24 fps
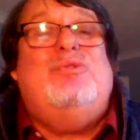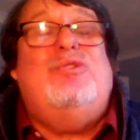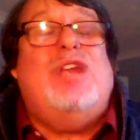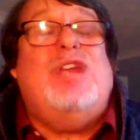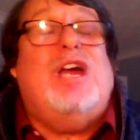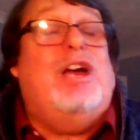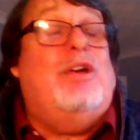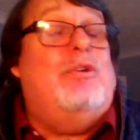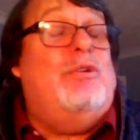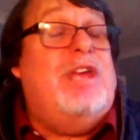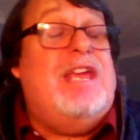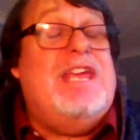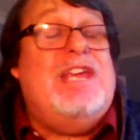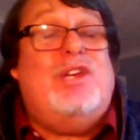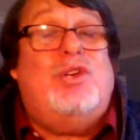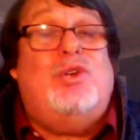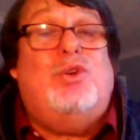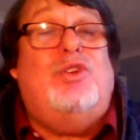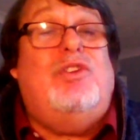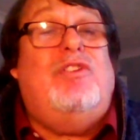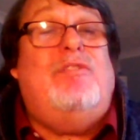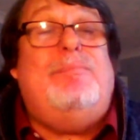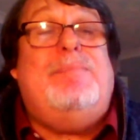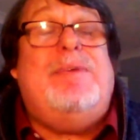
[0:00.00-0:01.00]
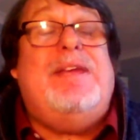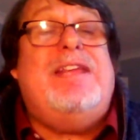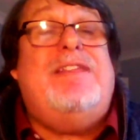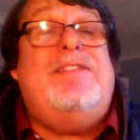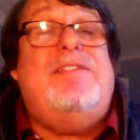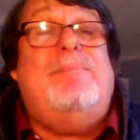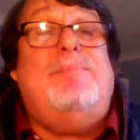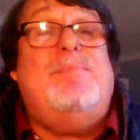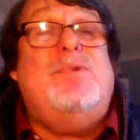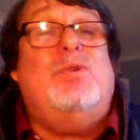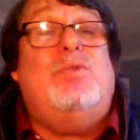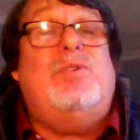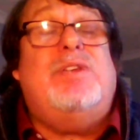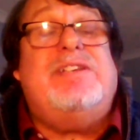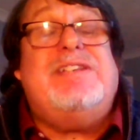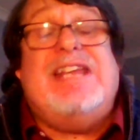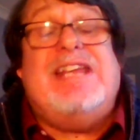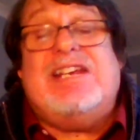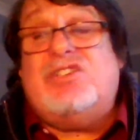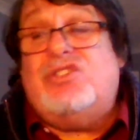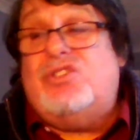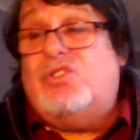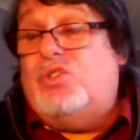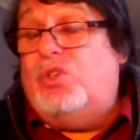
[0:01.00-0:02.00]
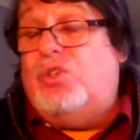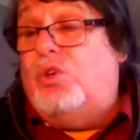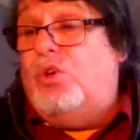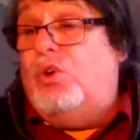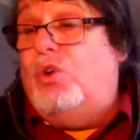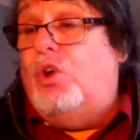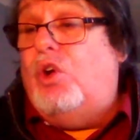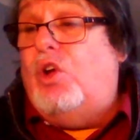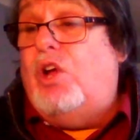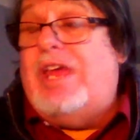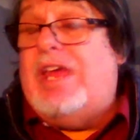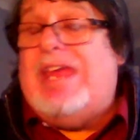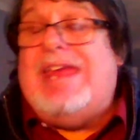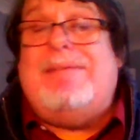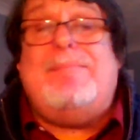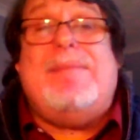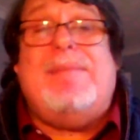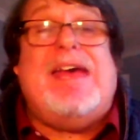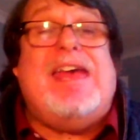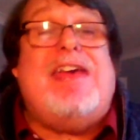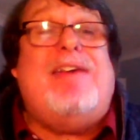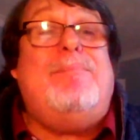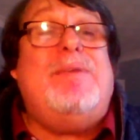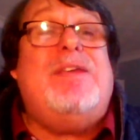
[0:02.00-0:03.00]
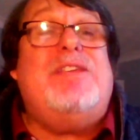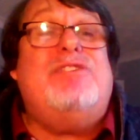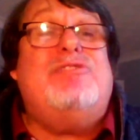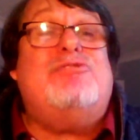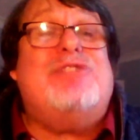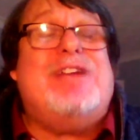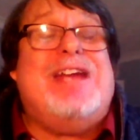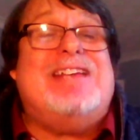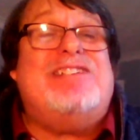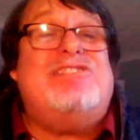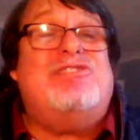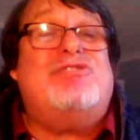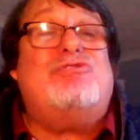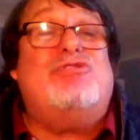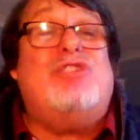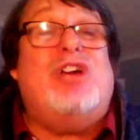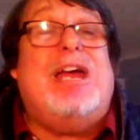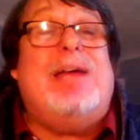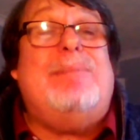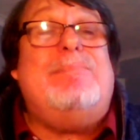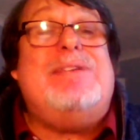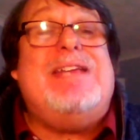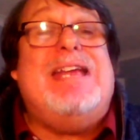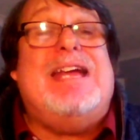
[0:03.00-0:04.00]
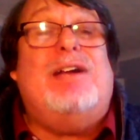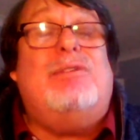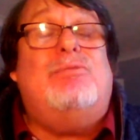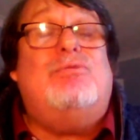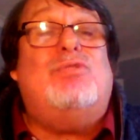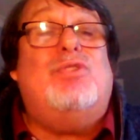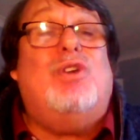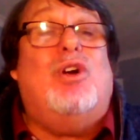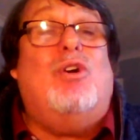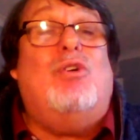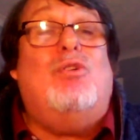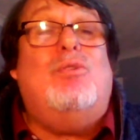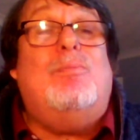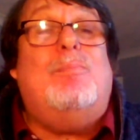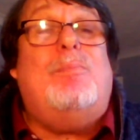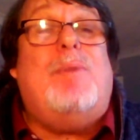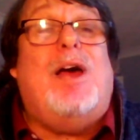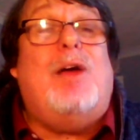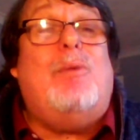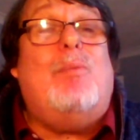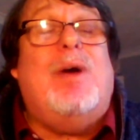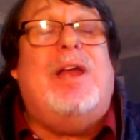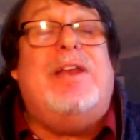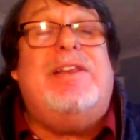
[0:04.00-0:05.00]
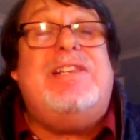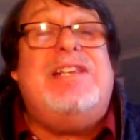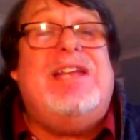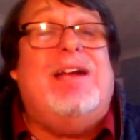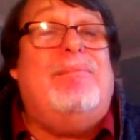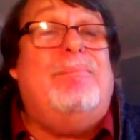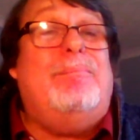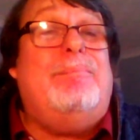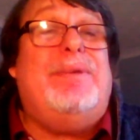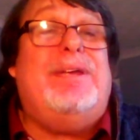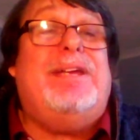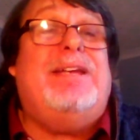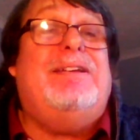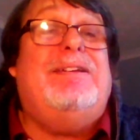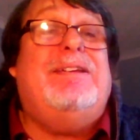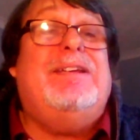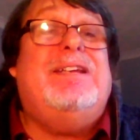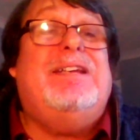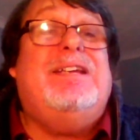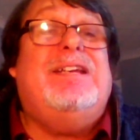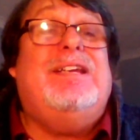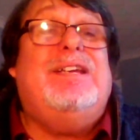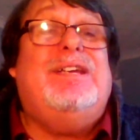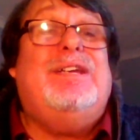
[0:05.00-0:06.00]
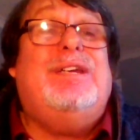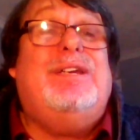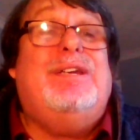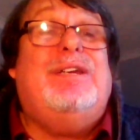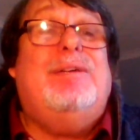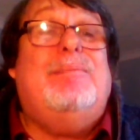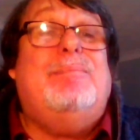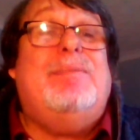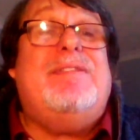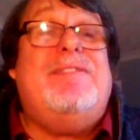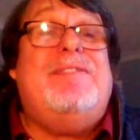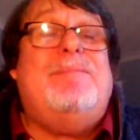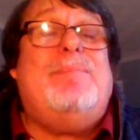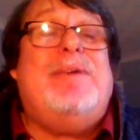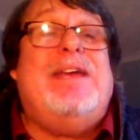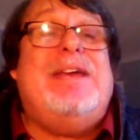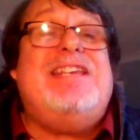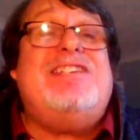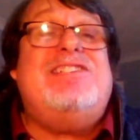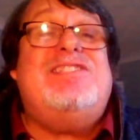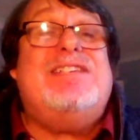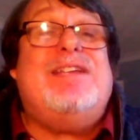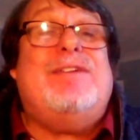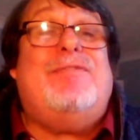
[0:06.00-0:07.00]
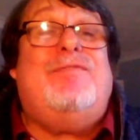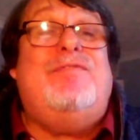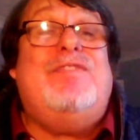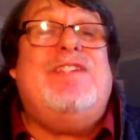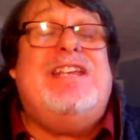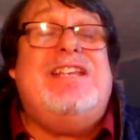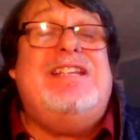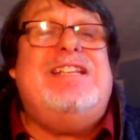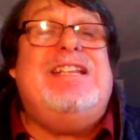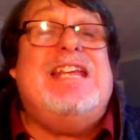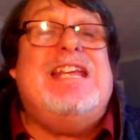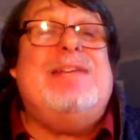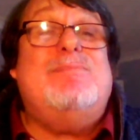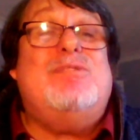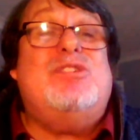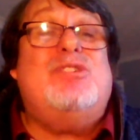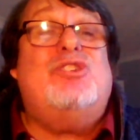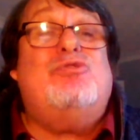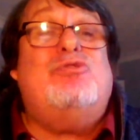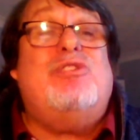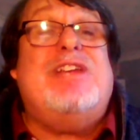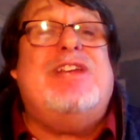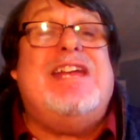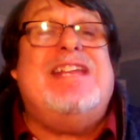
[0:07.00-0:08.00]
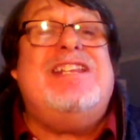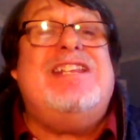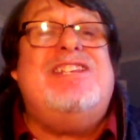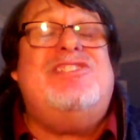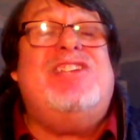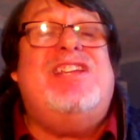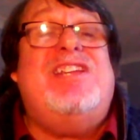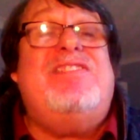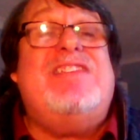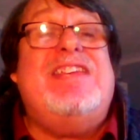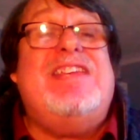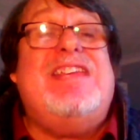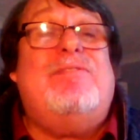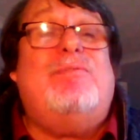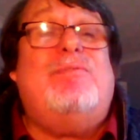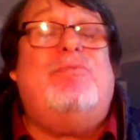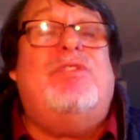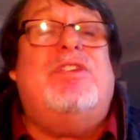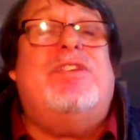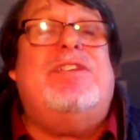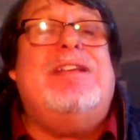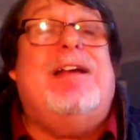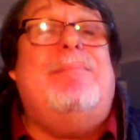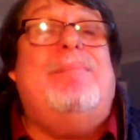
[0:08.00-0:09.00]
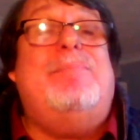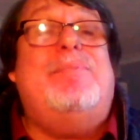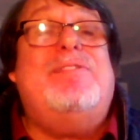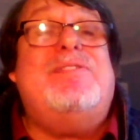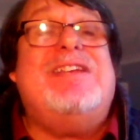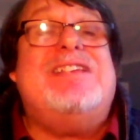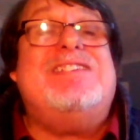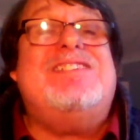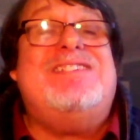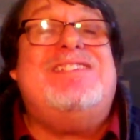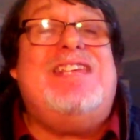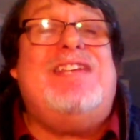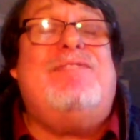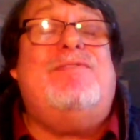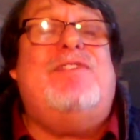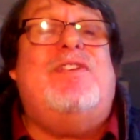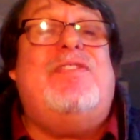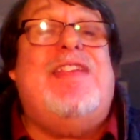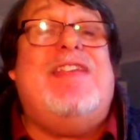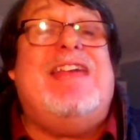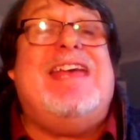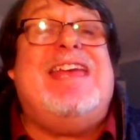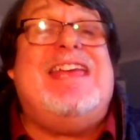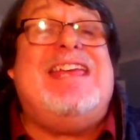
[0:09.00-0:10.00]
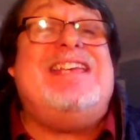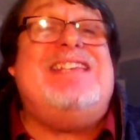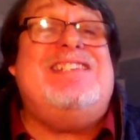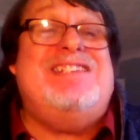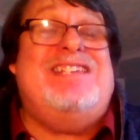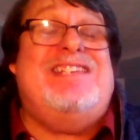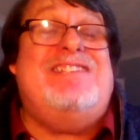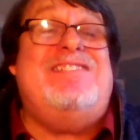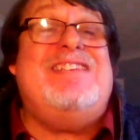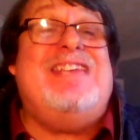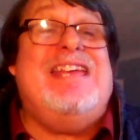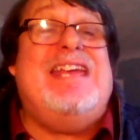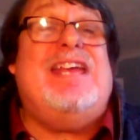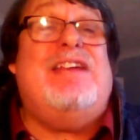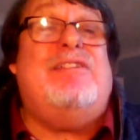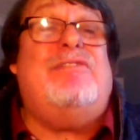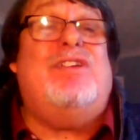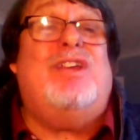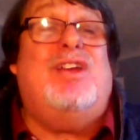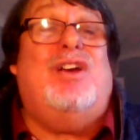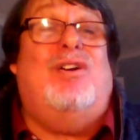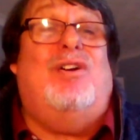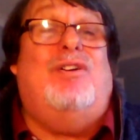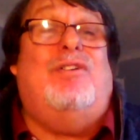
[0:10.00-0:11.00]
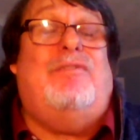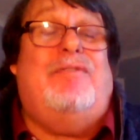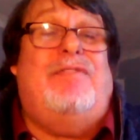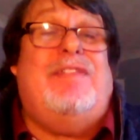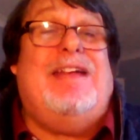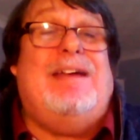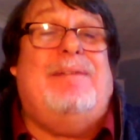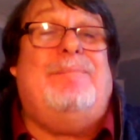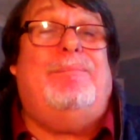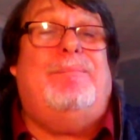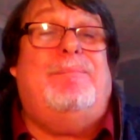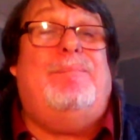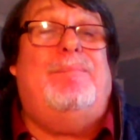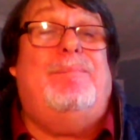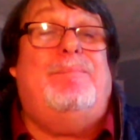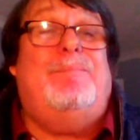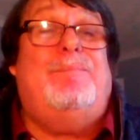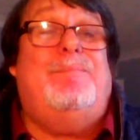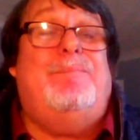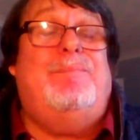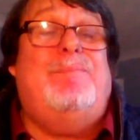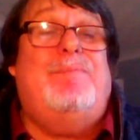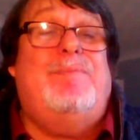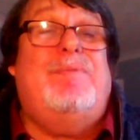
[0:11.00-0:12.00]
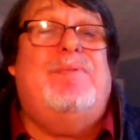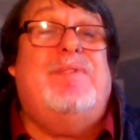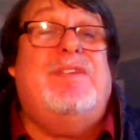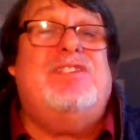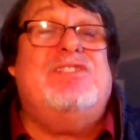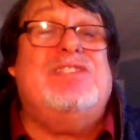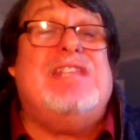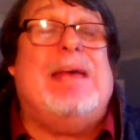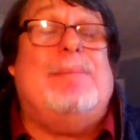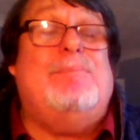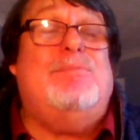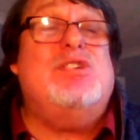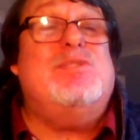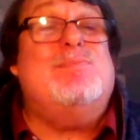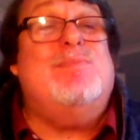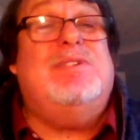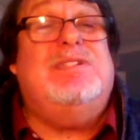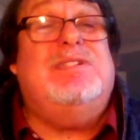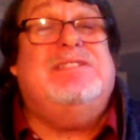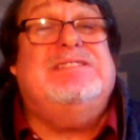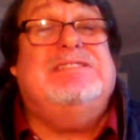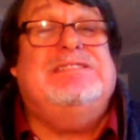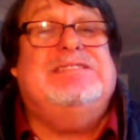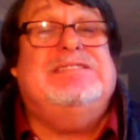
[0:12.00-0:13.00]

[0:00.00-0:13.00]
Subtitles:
No, it could have been the building next door. It may have been transcribed down wrong by one number, but it's definitely in Leman Street, and it's in the number that's given there is in the area of that establishment.